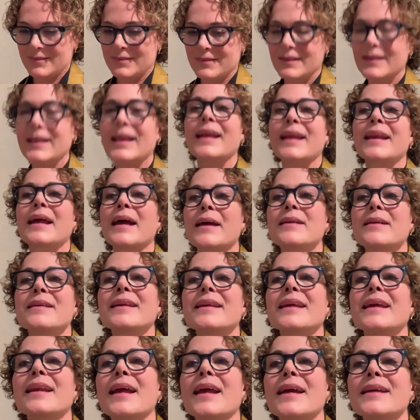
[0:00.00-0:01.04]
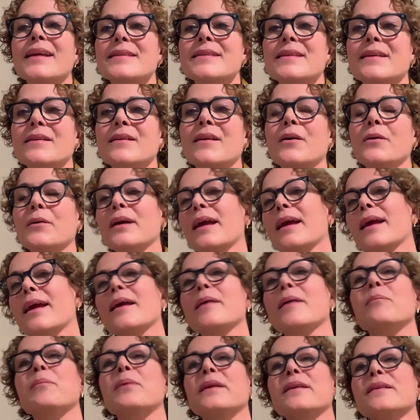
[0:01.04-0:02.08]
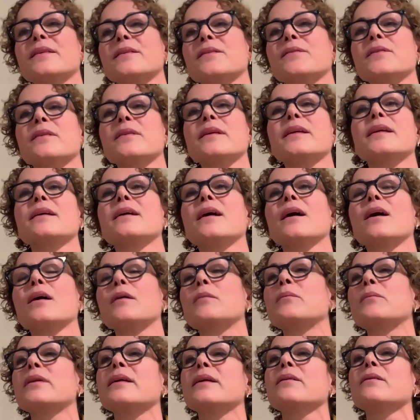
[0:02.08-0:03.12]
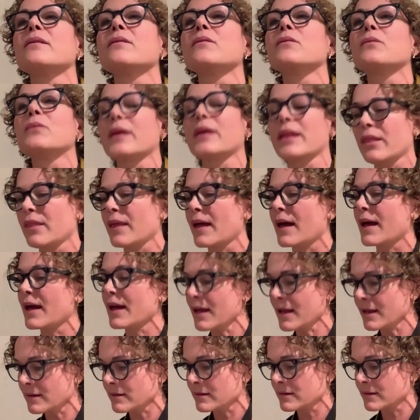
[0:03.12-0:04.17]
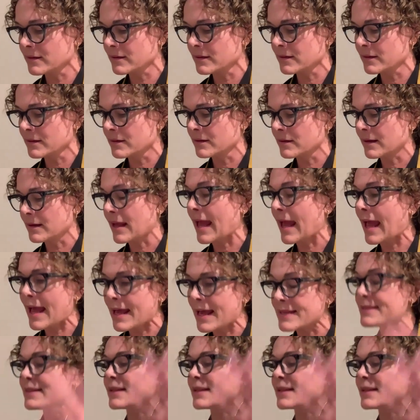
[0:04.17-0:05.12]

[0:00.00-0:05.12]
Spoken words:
Can I sit okay, peacefully, calmly with that as